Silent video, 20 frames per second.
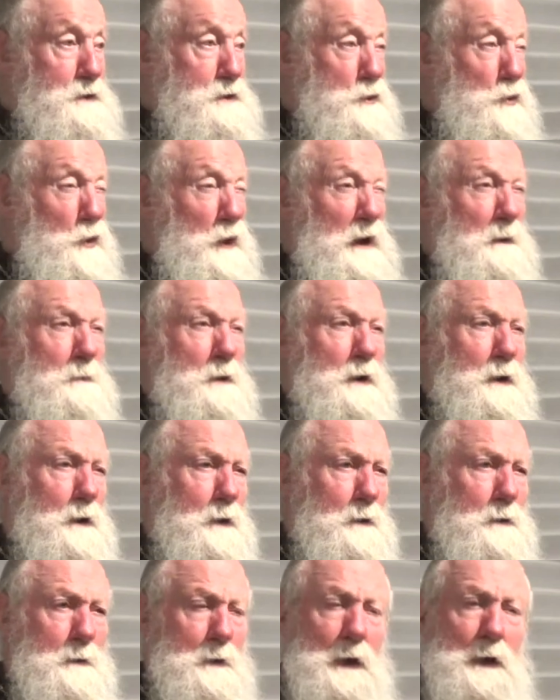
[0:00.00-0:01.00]
it's all
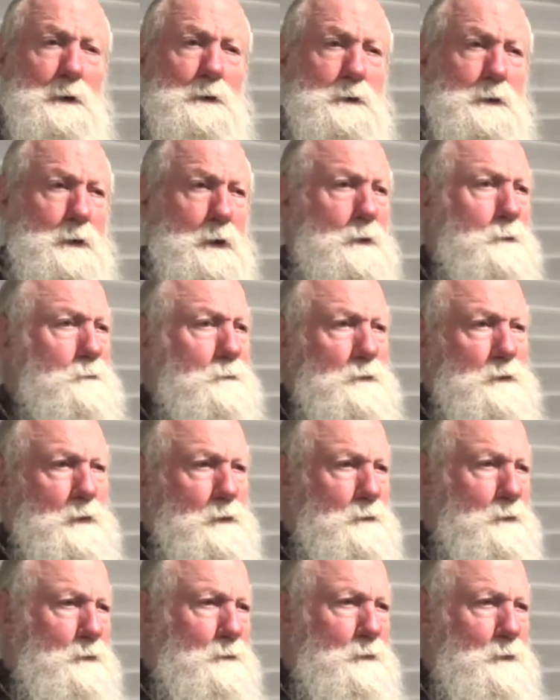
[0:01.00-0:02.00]
uphill, and, you know,
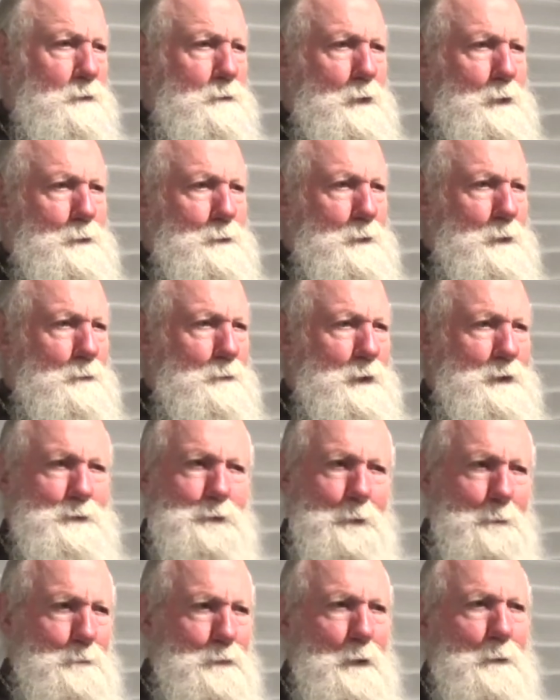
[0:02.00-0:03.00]
the road, it's
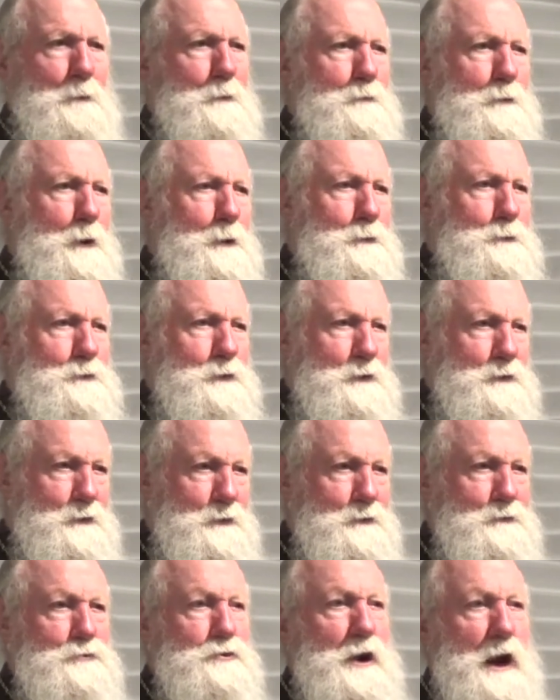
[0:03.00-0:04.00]
not proper roads,
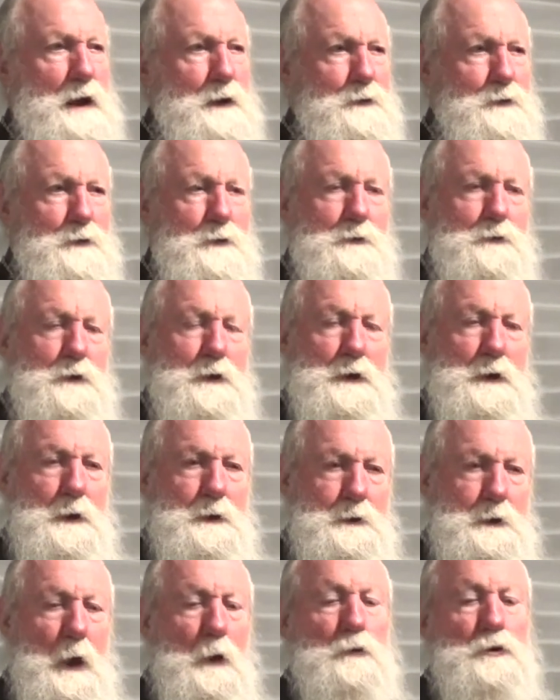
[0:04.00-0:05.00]
it's tracks,
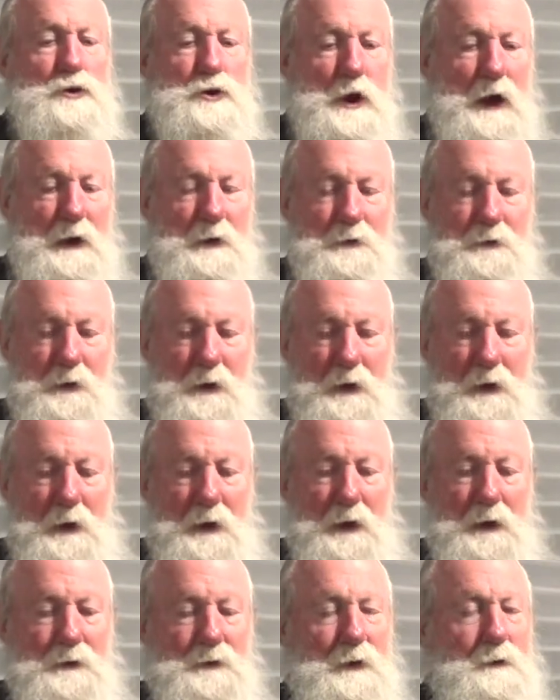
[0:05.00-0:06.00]
goat tracks."
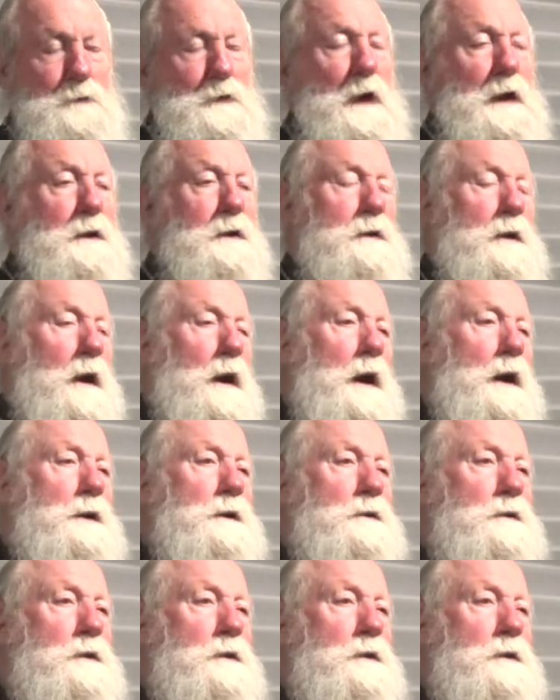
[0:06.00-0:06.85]
He said, "If you get tired," he